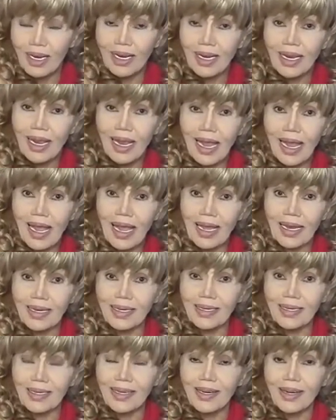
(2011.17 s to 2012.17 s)
Right. And
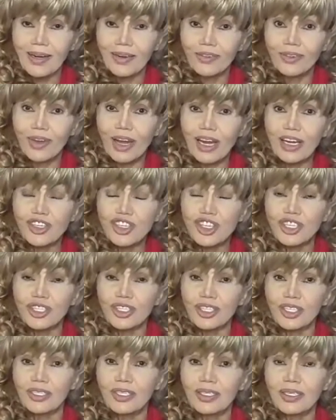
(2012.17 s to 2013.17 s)

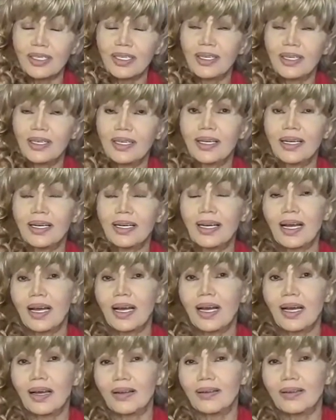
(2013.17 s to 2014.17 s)
Rachel
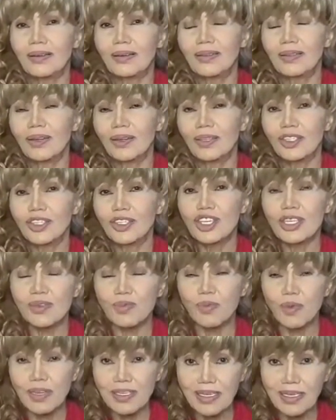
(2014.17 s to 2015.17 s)
uh, just
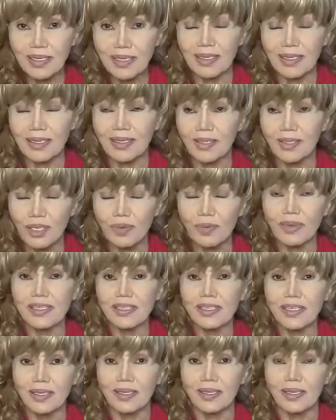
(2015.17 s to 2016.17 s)
wasn't, she
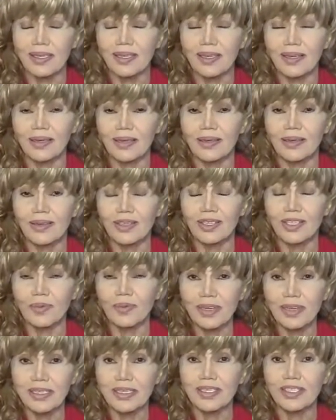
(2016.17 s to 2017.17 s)
wasn't, she
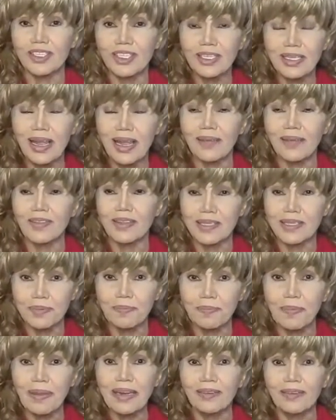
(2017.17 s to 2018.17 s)
wasn't, didn't have the
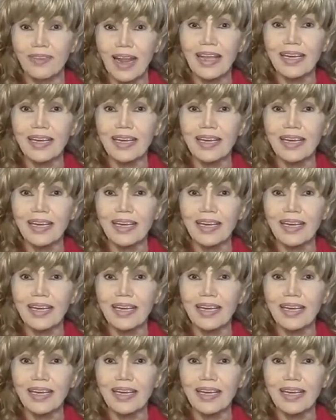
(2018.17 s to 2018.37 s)
speed of light.